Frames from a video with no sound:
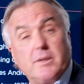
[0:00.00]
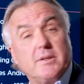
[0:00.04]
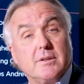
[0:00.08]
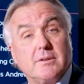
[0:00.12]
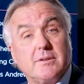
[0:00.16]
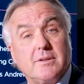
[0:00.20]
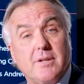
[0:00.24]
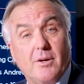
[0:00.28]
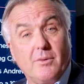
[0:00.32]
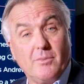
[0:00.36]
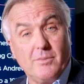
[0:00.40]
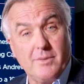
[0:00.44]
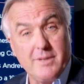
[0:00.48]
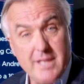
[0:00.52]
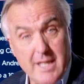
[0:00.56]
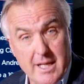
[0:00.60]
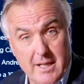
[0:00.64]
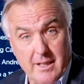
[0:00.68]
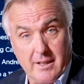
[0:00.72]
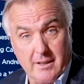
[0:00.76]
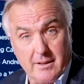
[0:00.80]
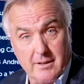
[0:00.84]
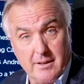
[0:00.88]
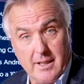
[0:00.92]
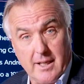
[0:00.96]
just don't need
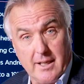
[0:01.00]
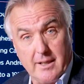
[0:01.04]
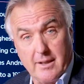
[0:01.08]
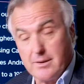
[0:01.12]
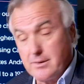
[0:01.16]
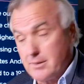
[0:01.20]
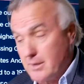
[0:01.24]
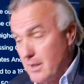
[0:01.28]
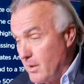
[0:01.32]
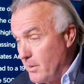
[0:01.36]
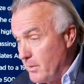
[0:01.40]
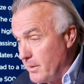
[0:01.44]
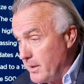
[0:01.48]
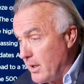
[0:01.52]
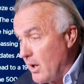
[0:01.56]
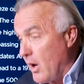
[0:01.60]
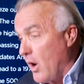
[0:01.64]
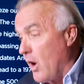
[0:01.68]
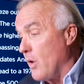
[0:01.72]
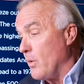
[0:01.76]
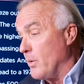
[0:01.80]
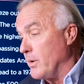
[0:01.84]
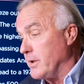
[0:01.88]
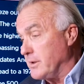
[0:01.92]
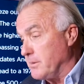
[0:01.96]
it, and it's going to
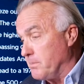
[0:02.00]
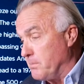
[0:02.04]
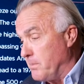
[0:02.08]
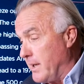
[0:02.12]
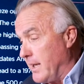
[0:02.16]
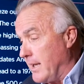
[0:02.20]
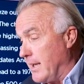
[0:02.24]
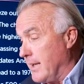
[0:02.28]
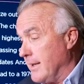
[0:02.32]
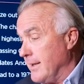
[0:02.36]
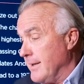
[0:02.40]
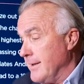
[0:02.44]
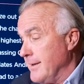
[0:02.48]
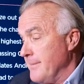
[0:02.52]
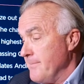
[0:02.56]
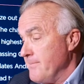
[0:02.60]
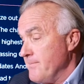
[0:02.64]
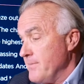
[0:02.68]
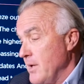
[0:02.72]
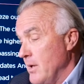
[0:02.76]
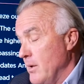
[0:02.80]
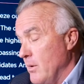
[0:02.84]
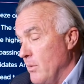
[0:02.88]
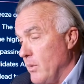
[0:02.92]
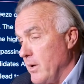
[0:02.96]
always be
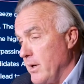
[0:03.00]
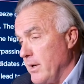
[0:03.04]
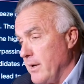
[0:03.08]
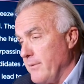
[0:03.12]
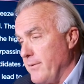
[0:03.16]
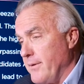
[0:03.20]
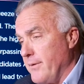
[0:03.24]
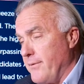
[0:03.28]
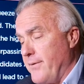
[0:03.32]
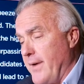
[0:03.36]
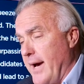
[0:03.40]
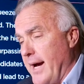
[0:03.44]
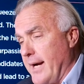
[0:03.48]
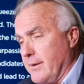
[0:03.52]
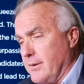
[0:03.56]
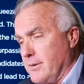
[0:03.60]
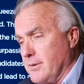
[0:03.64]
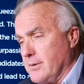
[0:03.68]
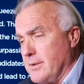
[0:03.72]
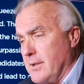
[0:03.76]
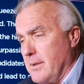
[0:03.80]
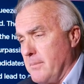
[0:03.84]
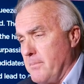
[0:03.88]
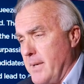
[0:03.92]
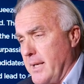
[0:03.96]
one of the
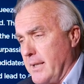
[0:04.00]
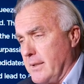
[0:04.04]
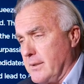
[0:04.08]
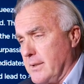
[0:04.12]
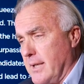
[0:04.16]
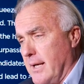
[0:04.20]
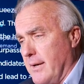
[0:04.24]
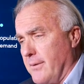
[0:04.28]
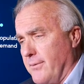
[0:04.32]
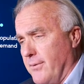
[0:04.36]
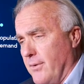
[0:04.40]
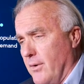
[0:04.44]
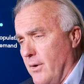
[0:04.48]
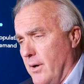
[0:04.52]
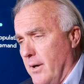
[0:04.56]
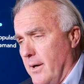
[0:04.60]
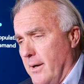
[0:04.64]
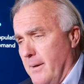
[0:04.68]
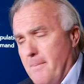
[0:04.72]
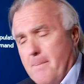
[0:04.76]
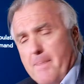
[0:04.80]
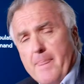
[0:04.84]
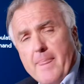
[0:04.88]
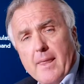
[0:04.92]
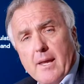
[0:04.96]
factors that makes South Florida
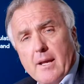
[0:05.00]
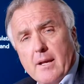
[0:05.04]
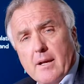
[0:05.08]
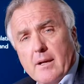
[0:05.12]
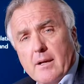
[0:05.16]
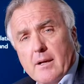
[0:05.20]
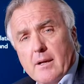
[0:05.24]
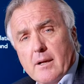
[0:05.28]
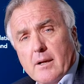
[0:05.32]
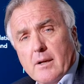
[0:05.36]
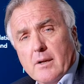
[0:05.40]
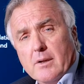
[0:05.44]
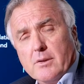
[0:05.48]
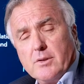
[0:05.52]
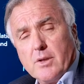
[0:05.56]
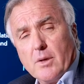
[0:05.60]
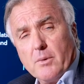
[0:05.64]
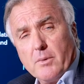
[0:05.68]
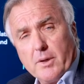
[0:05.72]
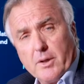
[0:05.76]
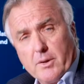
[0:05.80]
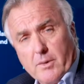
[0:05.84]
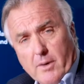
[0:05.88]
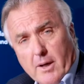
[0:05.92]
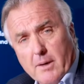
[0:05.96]
so
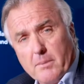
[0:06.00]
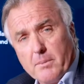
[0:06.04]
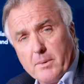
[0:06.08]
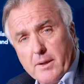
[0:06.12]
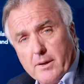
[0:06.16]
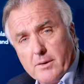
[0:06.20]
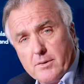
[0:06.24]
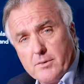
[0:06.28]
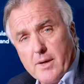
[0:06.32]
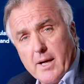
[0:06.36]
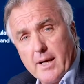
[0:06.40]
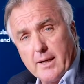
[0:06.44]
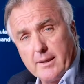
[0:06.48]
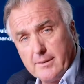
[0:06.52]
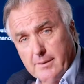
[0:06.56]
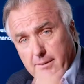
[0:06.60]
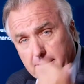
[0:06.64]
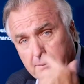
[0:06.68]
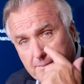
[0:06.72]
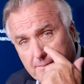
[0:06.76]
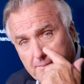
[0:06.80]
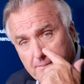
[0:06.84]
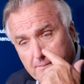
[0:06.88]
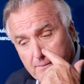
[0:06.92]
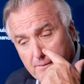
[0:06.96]
incredibly attractive.
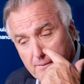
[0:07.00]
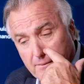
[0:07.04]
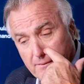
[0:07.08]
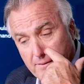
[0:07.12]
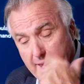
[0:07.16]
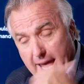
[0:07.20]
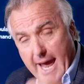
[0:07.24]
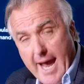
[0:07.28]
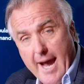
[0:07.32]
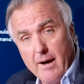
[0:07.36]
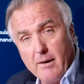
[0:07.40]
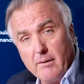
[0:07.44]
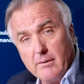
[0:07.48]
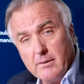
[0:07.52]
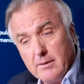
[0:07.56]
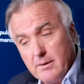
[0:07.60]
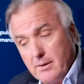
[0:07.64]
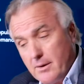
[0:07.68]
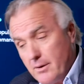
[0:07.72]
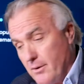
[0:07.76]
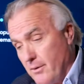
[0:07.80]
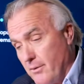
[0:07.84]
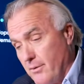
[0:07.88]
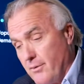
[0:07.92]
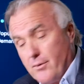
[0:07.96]
Now,
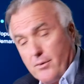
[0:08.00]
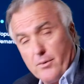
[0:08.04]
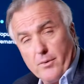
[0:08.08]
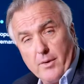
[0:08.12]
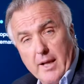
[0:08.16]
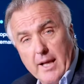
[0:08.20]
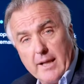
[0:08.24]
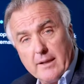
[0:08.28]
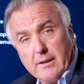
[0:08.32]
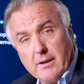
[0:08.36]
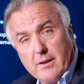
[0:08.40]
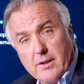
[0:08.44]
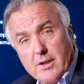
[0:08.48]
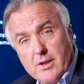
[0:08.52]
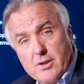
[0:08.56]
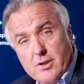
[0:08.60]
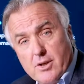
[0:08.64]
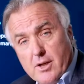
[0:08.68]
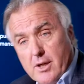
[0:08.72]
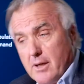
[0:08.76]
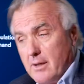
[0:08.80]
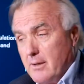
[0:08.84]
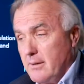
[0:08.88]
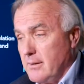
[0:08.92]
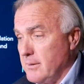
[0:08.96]
through the end of this
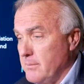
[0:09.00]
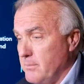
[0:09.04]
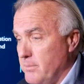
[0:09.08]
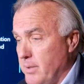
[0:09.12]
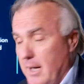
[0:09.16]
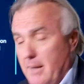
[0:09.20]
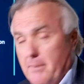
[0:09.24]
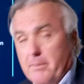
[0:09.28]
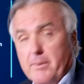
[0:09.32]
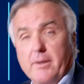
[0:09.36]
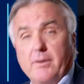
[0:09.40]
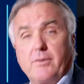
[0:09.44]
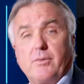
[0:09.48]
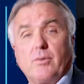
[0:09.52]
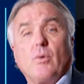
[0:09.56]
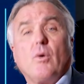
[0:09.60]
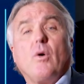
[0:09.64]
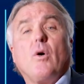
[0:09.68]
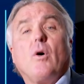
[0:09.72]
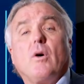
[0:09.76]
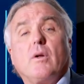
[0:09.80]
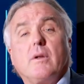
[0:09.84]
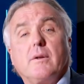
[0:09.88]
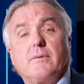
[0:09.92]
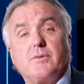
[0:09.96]
year, probably through
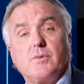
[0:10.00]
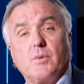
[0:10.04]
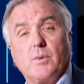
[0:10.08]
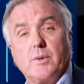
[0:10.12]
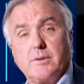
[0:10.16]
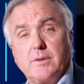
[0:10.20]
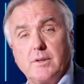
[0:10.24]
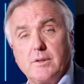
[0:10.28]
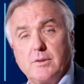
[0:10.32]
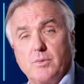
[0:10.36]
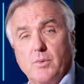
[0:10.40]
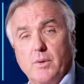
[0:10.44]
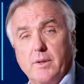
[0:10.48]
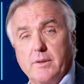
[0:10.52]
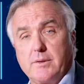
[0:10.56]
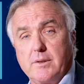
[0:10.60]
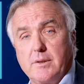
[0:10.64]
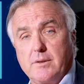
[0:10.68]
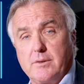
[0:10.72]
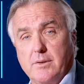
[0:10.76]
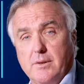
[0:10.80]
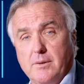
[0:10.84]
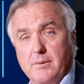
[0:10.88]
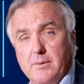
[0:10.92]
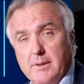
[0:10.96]
all of
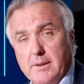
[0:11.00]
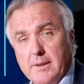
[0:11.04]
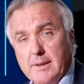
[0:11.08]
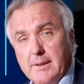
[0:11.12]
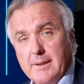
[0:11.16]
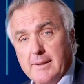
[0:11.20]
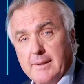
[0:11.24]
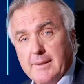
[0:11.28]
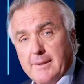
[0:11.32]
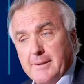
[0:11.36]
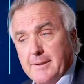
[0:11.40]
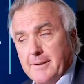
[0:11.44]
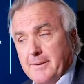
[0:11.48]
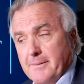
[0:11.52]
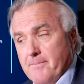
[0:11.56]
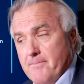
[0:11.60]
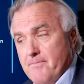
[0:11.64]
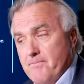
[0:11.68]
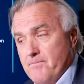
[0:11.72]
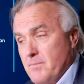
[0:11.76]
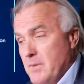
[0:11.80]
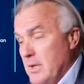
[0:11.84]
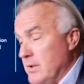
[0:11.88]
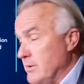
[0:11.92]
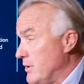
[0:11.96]
2022.
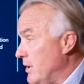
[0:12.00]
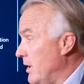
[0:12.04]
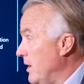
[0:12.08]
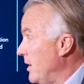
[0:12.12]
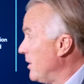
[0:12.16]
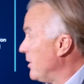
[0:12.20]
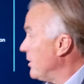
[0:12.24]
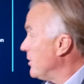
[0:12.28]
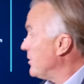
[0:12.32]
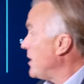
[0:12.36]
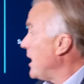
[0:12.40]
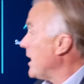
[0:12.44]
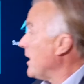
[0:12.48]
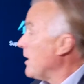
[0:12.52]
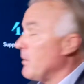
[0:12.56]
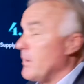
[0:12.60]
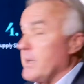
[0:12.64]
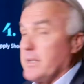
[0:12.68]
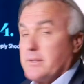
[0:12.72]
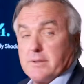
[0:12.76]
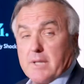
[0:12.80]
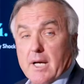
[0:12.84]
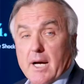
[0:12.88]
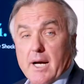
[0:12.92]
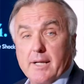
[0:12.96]
So here are your
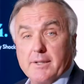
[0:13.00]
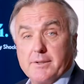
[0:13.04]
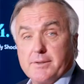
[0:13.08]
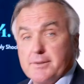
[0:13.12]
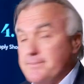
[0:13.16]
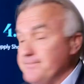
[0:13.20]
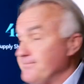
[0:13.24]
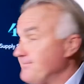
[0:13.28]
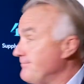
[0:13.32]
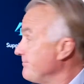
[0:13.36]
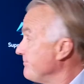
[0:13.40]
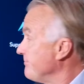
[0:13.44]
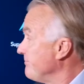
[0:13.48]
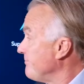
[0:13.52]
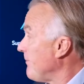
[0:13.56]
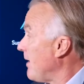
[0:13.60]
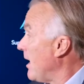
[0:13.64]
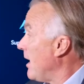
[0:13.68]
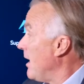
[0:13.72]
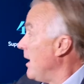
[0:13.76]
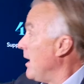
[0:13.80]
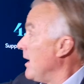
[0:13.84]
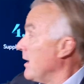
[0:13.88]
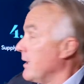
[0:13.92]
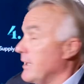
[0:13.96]
takeaways, guys.
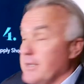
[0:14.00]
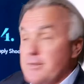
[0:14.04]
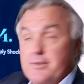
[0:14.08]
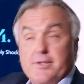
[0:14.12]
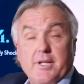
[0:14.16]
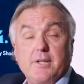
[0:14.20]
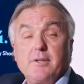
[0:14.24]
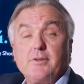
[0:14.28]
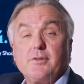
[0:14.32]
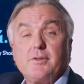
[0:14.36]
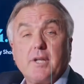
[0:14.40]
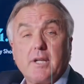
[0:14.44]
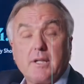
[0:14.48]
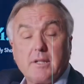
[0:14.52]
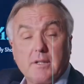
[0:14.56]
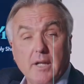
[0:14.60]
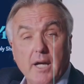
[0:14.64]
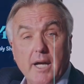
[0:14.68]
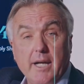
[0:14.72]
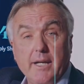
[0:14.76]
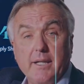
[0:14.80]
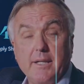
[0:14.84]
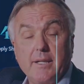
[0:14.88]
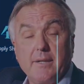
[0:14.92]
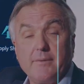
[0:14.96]
Continued declining